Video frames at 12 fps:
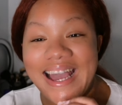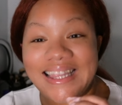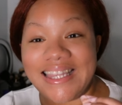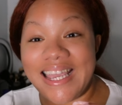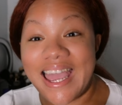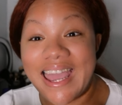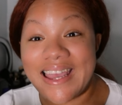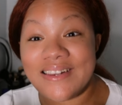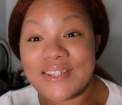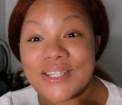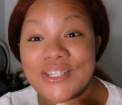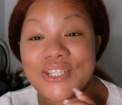at the
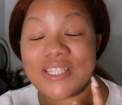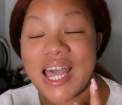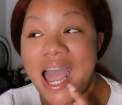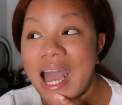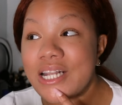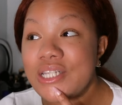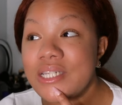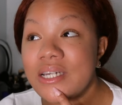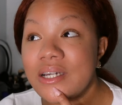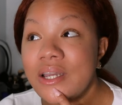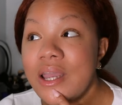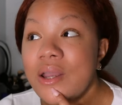end, just had
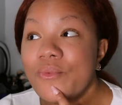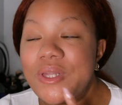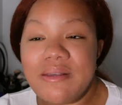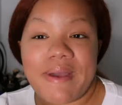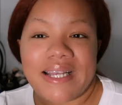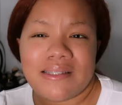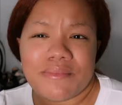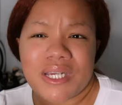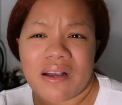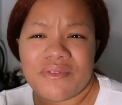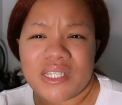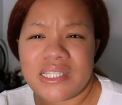to really make some
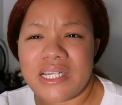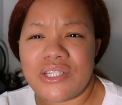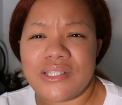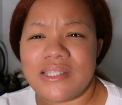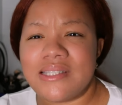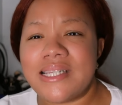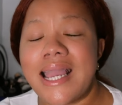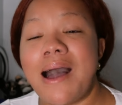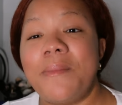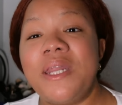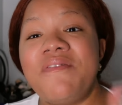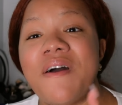tough decisions and say,
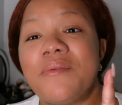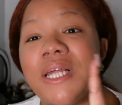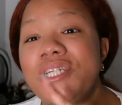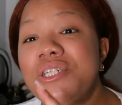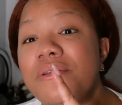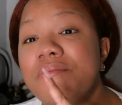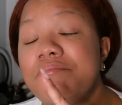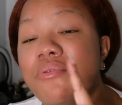how many foundation,